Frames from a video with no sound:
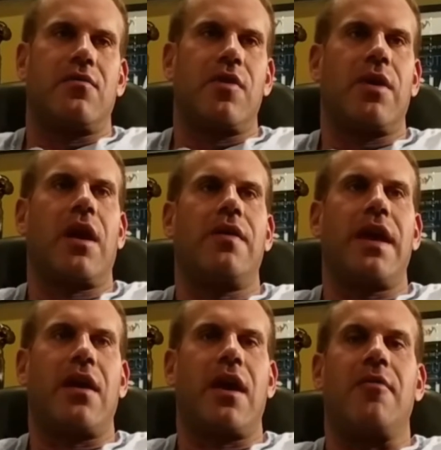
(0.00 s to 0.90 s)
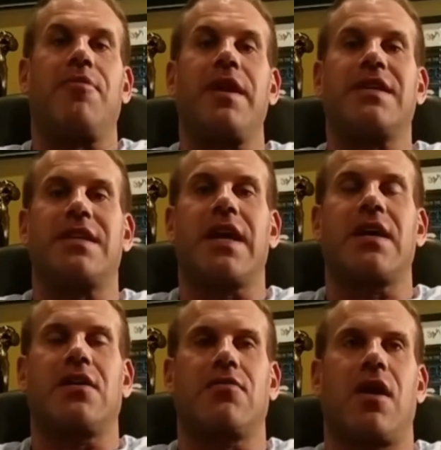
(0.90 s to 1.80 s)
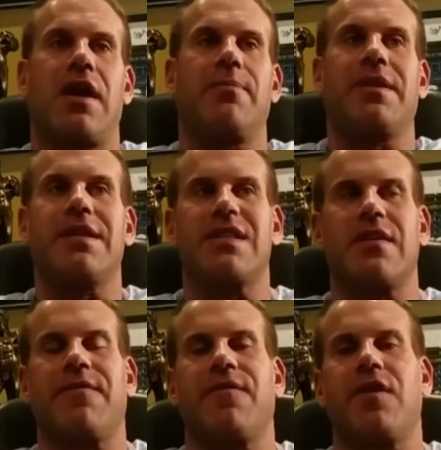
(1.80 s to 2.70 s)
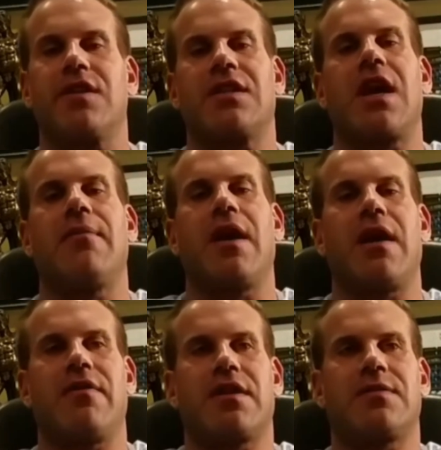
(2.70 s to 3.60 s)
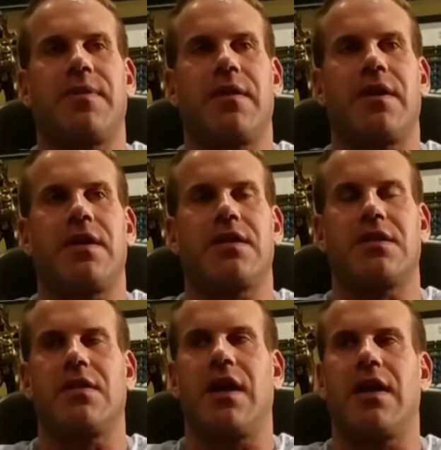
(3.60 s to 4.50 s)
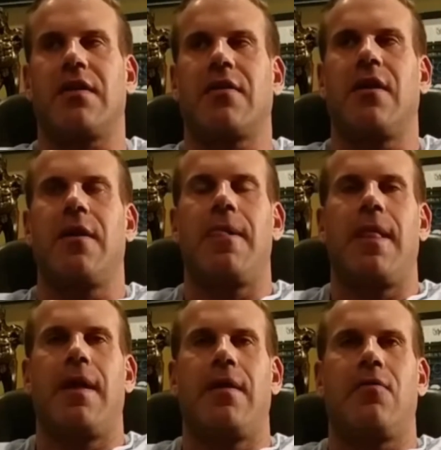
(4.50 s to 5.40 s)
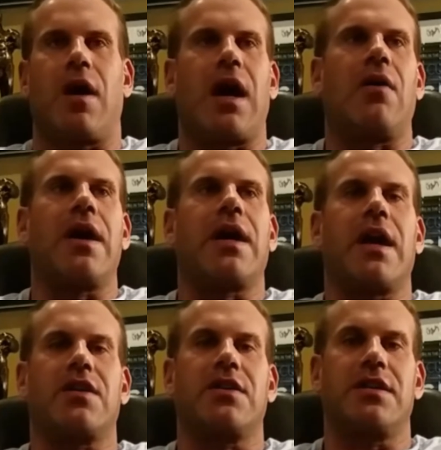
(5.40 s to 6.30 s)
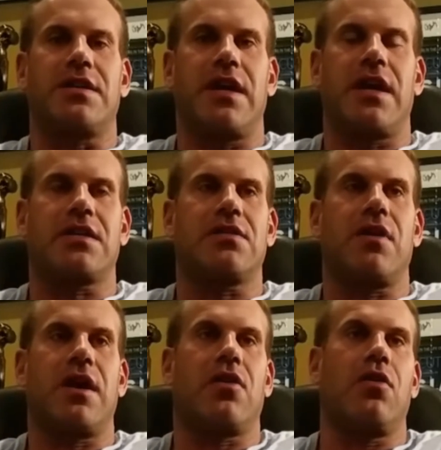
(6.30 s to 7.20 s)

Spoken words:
we went on there, and I placed second to Ronnie, but this is the first time I ever experienced, like, wow, I can actually stand next to Ronnie